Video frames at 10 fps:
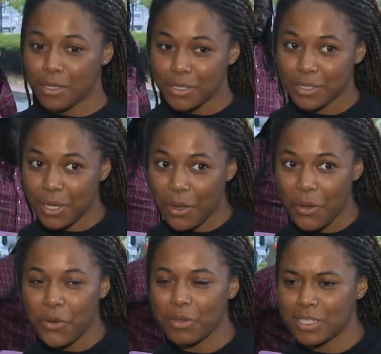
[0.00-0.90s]

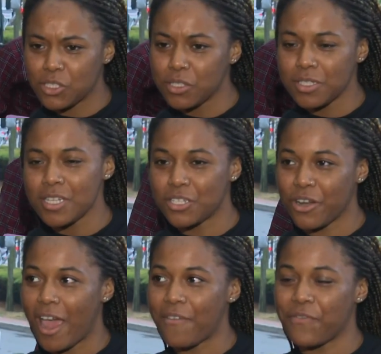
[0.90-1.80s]
So due to the
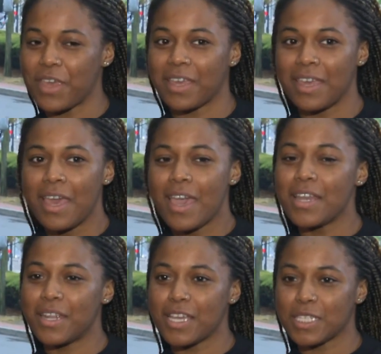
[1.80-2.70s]
traffic,
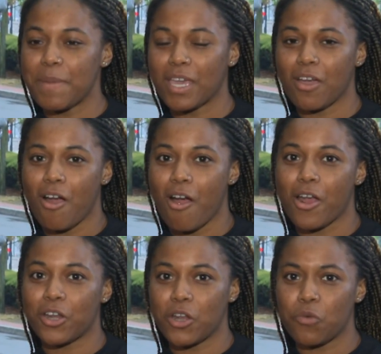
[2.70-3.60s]
it does make it
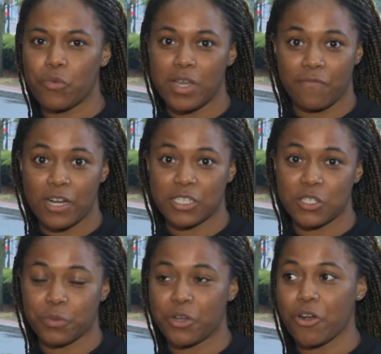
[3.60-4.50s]
harder when
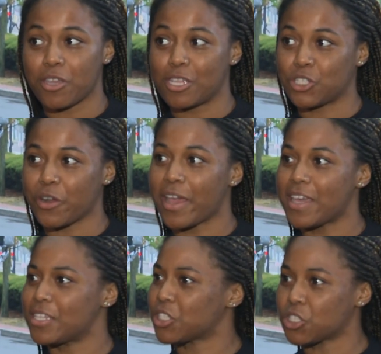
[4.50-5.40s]
versus when you're on the
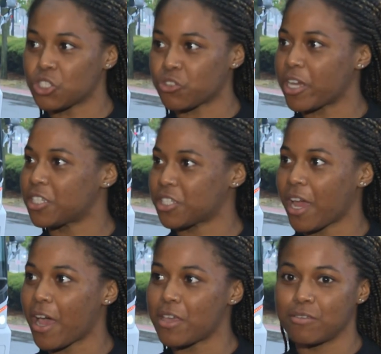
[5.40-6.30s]
train. It's just a straight
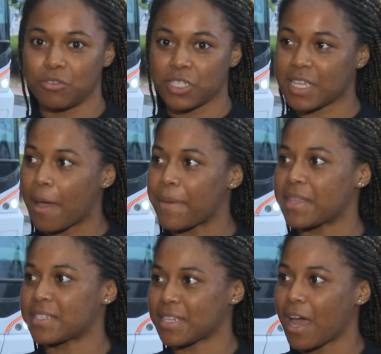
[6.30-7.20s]
shot. You just stop
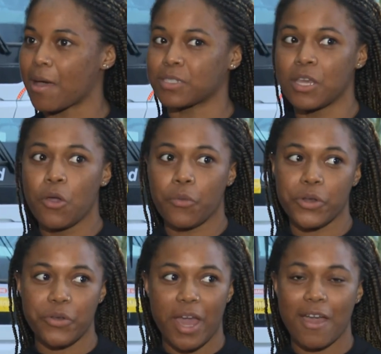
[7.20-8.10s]
at the stops.
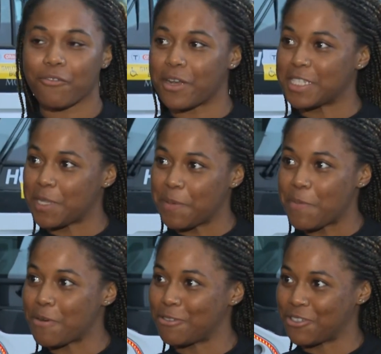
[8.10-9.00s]
When you have crazy
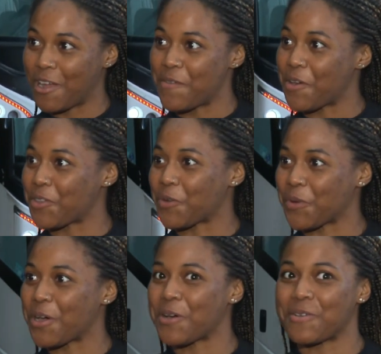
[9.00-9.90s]
people driving on the
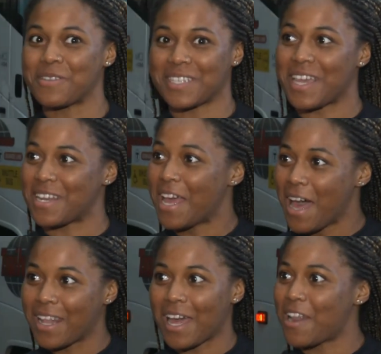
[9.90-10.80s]
roads and
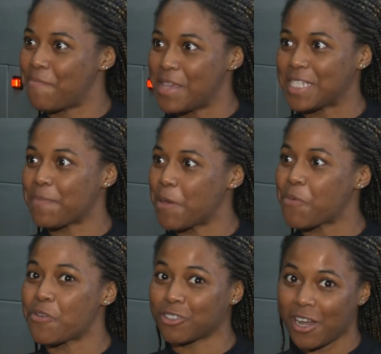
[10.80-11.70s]
a lot of busy
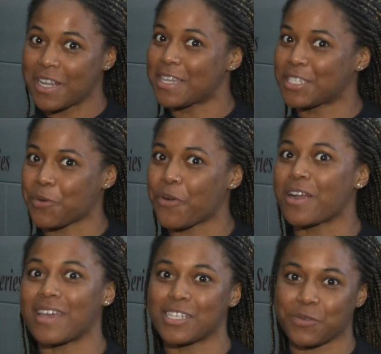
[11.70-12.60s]
people trying to get to
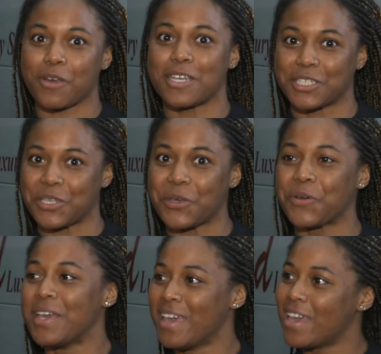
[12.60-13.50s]
work as well as
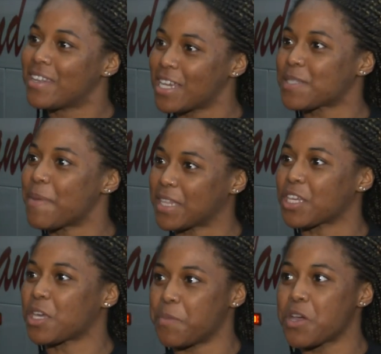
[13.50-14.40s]
you, it does make
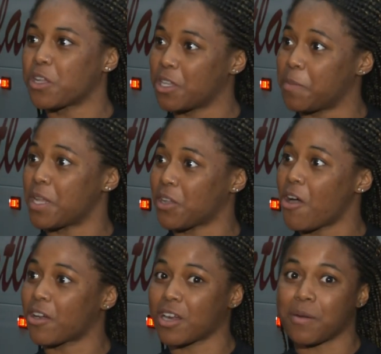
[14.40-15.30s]
the commute a little bit
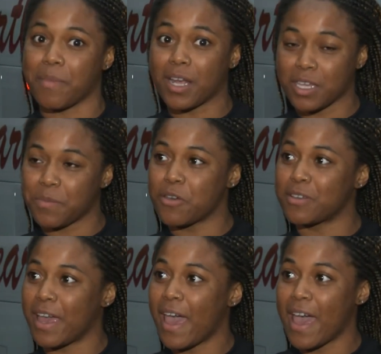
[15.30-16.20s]
longer. My
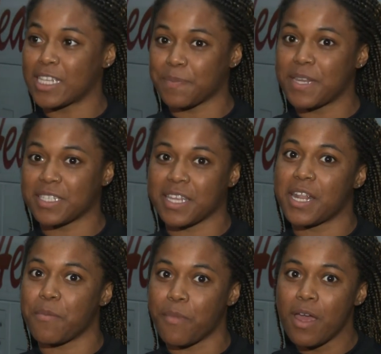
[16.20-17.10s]
commute has been
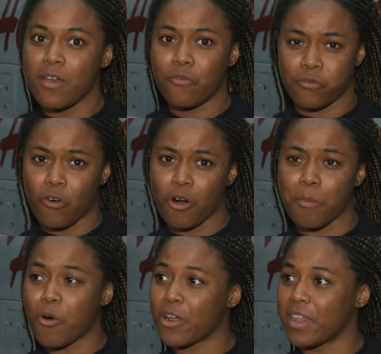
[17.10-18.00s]
extended
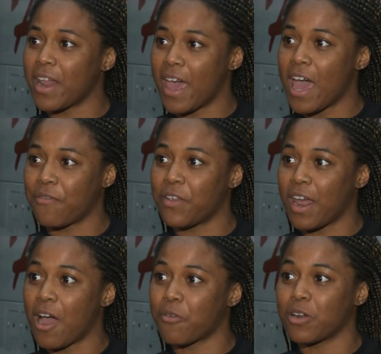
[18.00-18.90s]
for more than a half
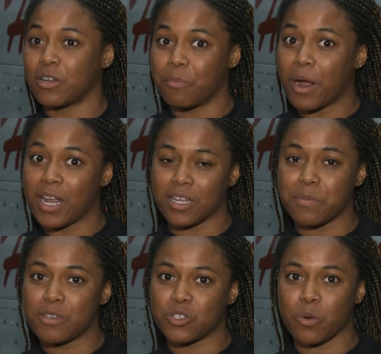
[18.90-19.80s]
an hour. My
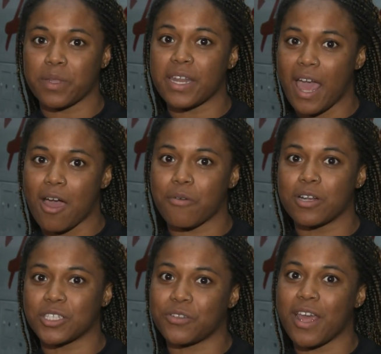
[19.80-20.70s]
commute is normally an
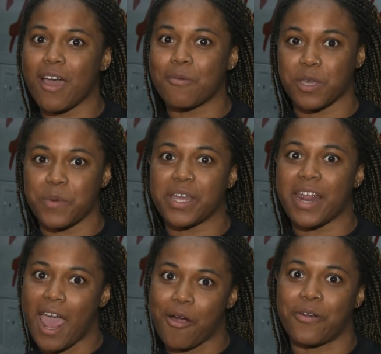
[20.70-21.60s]
hour, so now I'm commuting
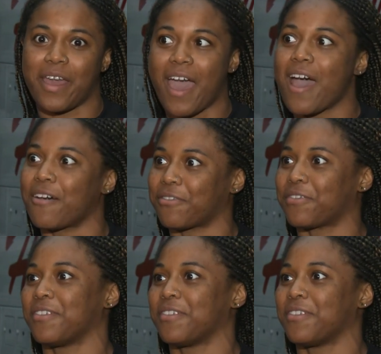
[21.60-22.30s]
an hour and a half.